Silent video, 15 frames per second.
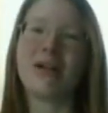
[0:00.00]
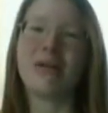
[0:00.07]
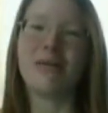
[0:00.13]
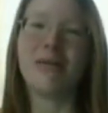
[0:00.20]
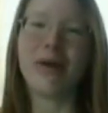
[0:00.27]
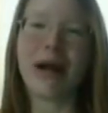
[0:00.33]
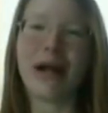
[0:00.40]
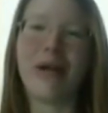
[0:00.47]

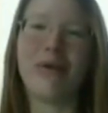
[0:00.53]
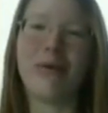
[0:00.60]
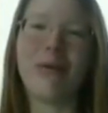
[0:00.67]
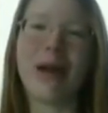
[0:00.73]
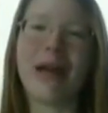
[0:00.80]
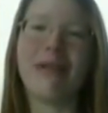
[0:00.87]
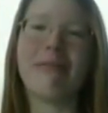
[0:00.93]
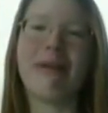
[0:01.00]
Well,
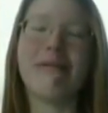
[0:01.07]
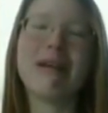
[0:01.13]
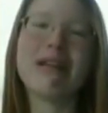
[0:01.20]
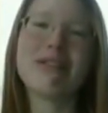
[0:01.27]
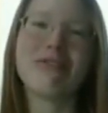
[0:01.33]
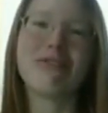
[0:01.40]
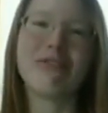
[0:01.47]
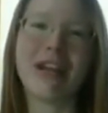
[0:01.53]
when my
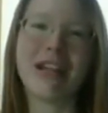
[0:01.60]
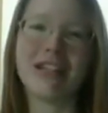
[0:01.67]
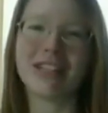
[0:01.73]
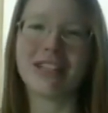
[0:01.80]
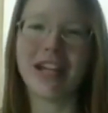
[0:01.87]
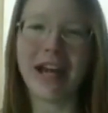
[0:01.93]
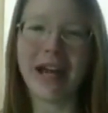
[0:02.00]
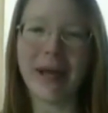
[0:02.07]
best friend
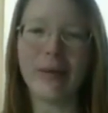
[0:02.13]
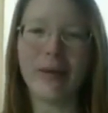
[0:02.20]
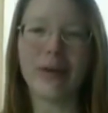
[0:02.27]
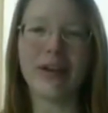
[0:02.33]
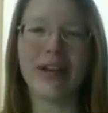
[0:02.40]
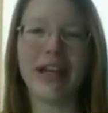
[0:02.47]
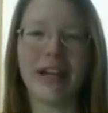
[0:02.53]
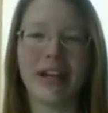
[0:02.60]
and I
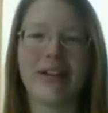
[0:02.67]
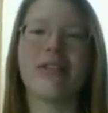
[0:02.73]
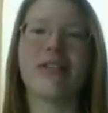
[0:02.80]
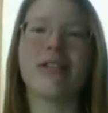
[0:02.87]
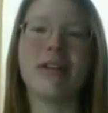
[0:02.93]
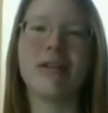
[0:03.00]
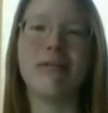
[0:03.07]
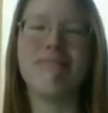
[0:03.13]
were in our
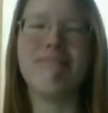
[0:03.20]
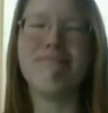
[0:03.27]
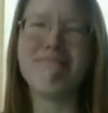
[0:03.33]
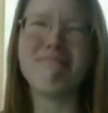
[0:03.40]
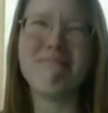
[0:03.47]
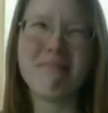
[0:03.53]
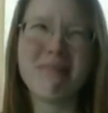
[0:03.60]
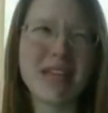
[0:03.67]

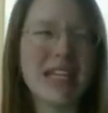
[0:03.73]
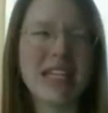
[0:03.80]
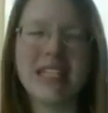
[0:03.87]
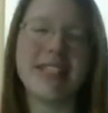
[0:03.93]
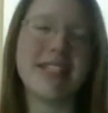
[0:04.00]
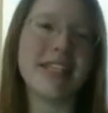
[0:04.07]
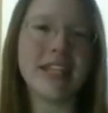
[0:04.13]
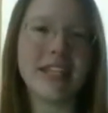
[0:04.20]

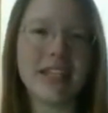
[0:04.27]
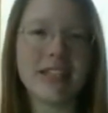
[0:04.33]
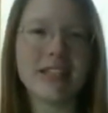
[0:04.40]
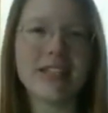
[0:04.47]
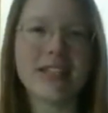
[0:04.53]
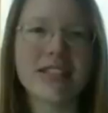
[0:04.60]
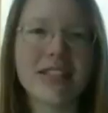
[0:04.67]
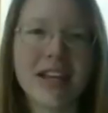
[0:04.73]

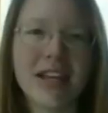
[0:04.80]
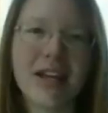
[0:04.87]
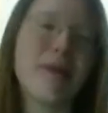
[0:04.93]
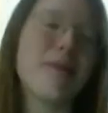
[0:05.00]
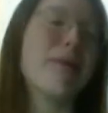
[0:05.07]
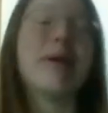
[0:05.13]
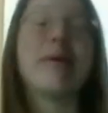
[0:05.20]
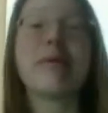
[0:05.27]
mid-teens,
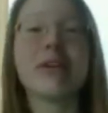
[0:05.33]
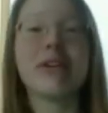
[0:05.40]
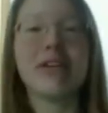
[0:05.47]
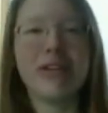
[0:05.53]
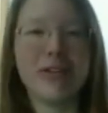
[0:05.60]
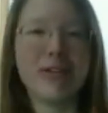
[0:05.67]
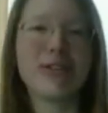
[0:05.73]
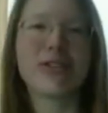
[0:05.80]
we were
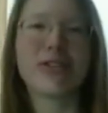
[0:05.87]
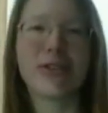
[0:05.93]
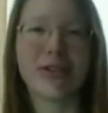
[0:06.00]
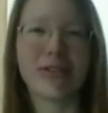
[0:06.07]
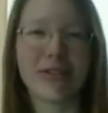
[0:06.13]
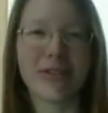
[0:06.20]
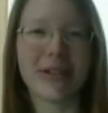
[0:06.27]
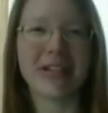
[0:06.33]
huge Lord
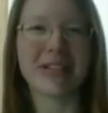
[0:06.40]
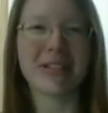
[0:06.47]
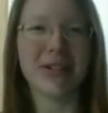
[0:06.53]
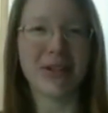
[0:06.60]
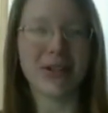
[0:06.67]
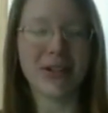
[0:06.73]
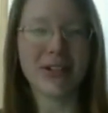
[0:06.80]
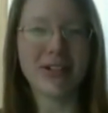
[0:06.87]
of the Rings
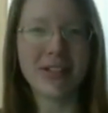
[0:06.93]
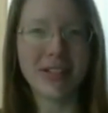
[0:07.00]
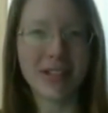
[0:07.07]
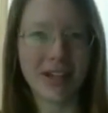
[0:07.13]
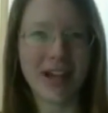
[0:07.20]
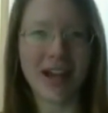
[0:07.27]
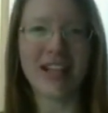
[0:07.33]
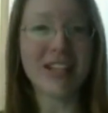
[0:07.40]
nerds.
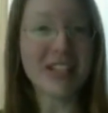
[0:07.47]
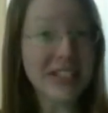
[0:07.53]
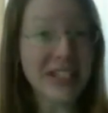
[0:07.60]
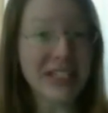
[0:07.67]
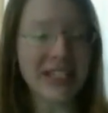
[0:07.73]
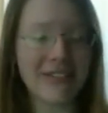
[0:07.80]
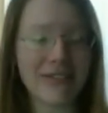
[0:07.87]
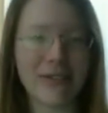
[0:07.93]
I
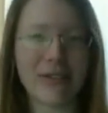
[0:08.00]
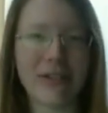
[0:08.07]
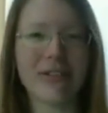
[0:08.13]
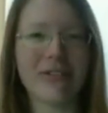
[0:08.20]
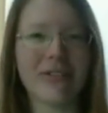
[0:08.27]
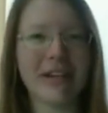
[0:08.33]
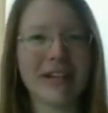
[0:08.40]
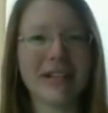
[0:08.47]
still love Lord of
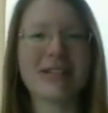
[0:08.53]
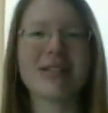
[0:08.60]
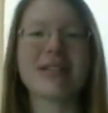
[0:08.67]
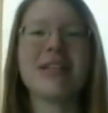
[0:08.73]
the Rings.